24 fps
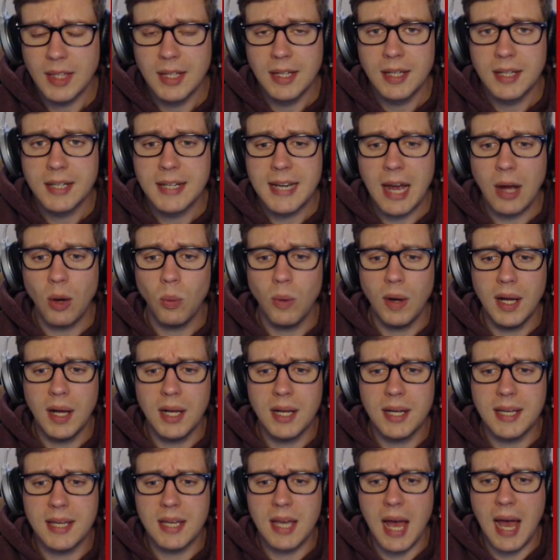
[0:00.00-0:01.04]
Now,
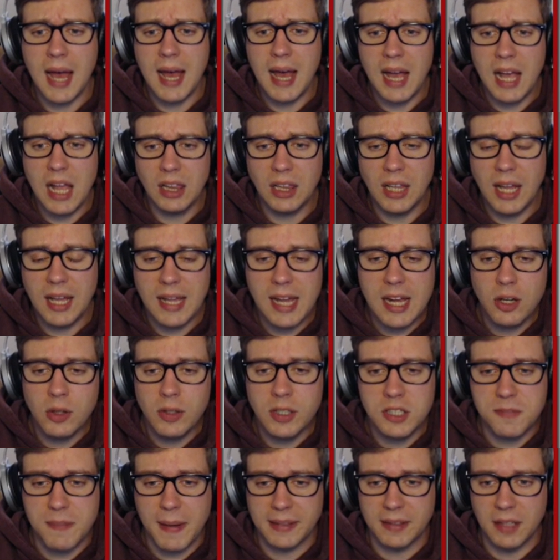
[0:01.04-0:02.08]
uh, I don't
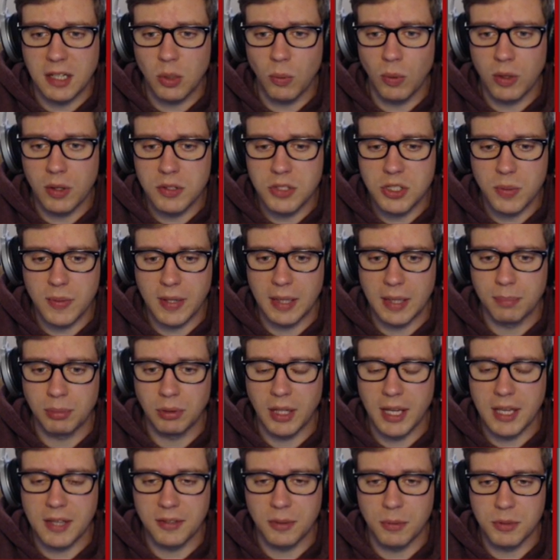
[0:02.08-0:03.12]
expect anyone who's doing a
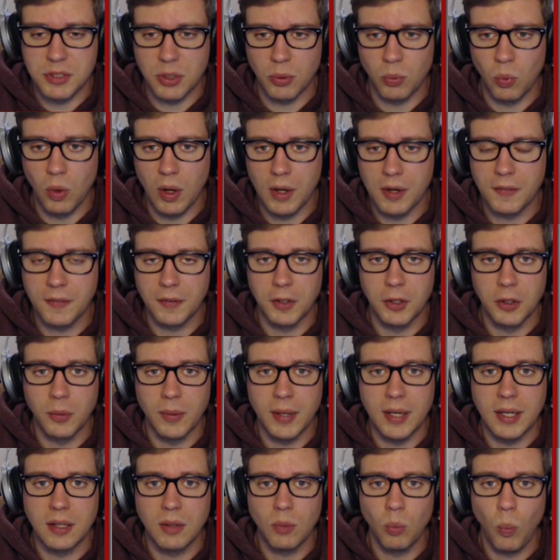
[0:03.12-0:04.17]
playthrough to run through
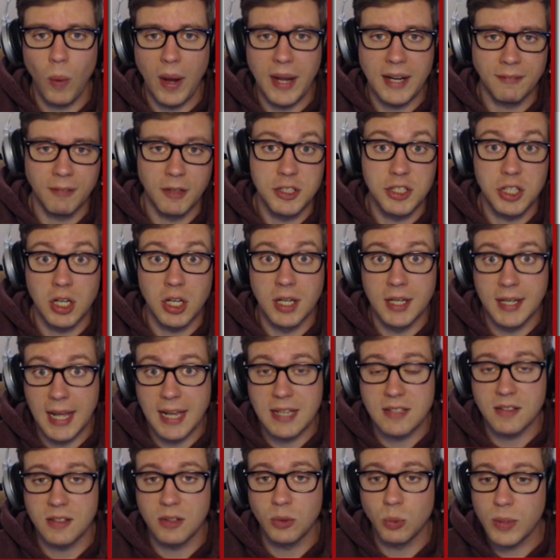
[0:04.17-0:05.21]
and wait for certain
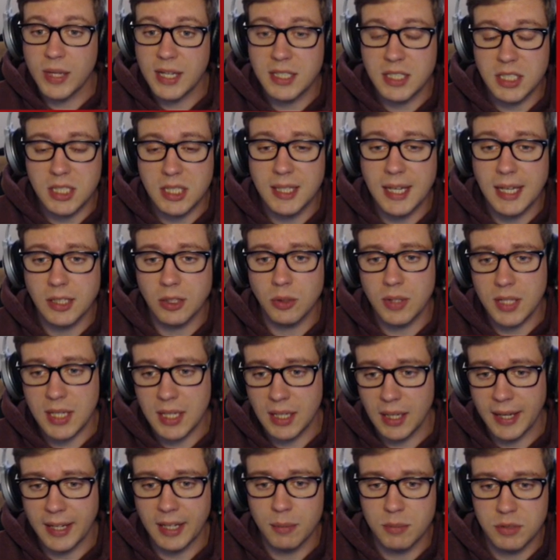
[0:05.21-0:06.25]
days of the week to get unique
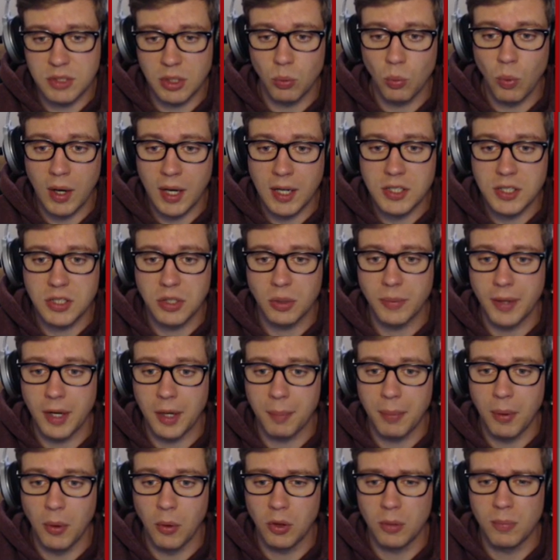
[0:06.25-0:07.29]
items and run into rare
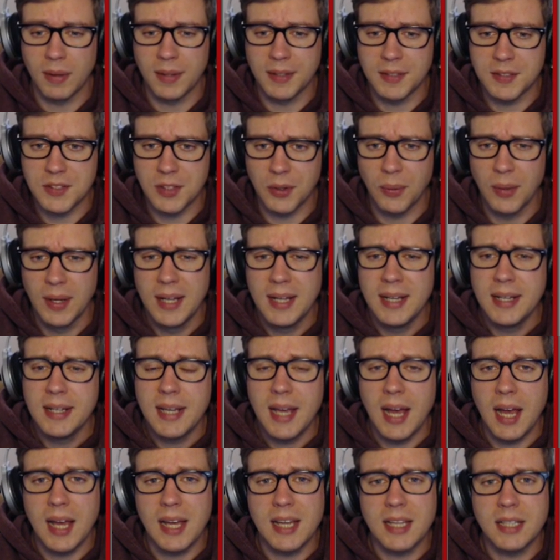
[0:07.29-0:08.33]
Pokemon. So
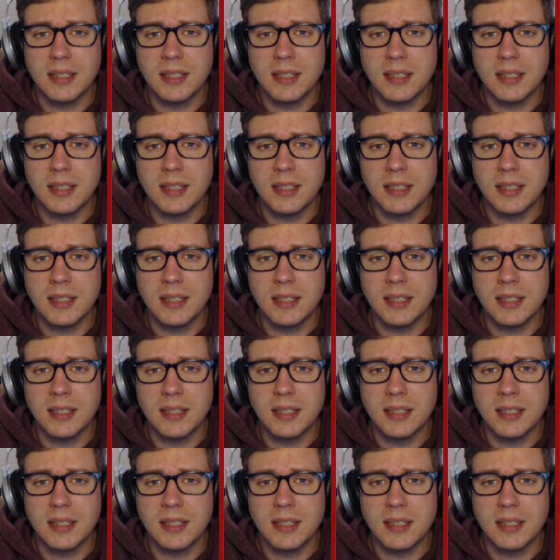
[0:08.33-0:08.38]
uh,